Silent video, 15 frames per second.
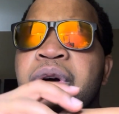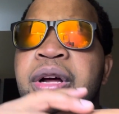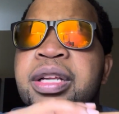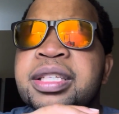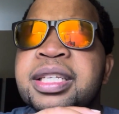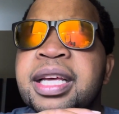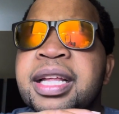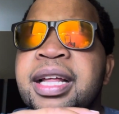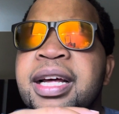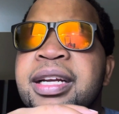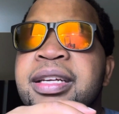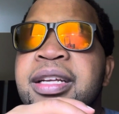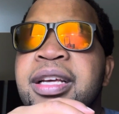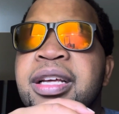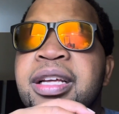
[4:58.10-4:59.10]
say
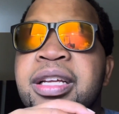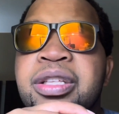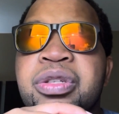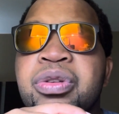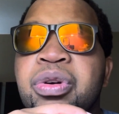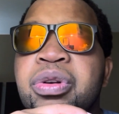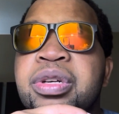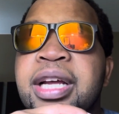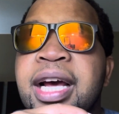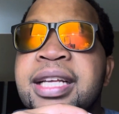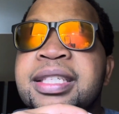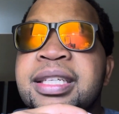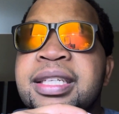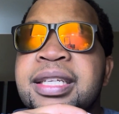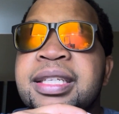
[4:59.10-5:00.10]
that it's not as
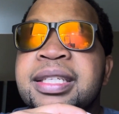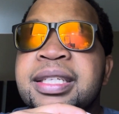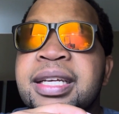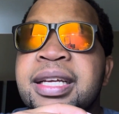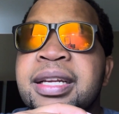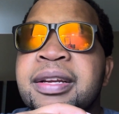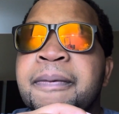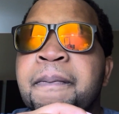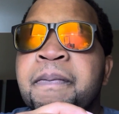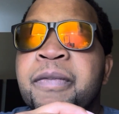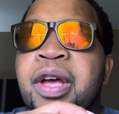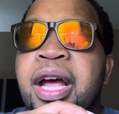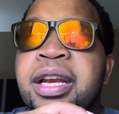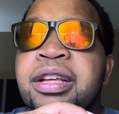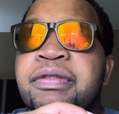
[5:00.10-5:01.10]
it is said.
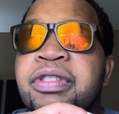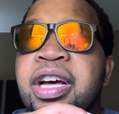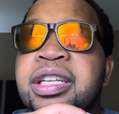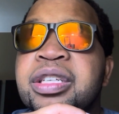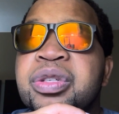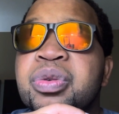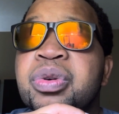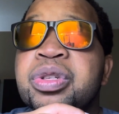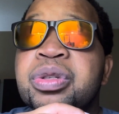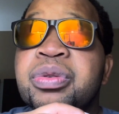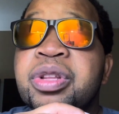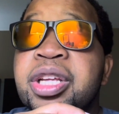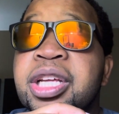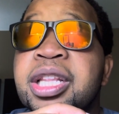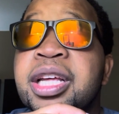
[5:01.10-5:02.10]
And if that is what you
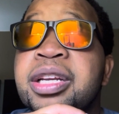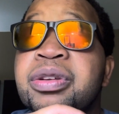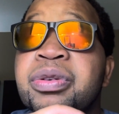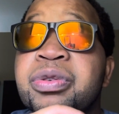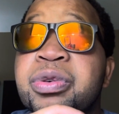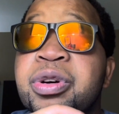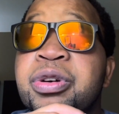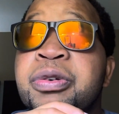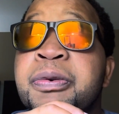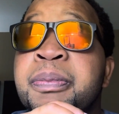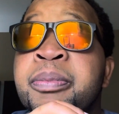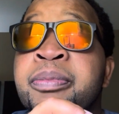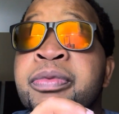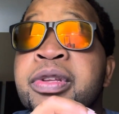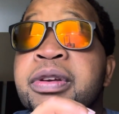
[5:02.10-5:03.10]
think, then you're wrong.
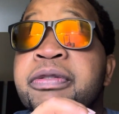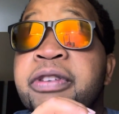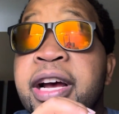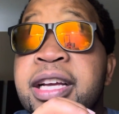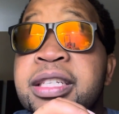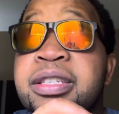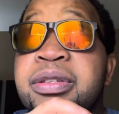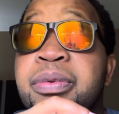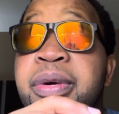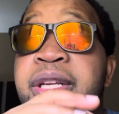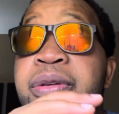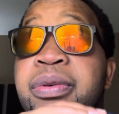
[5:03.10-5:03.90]
First, when you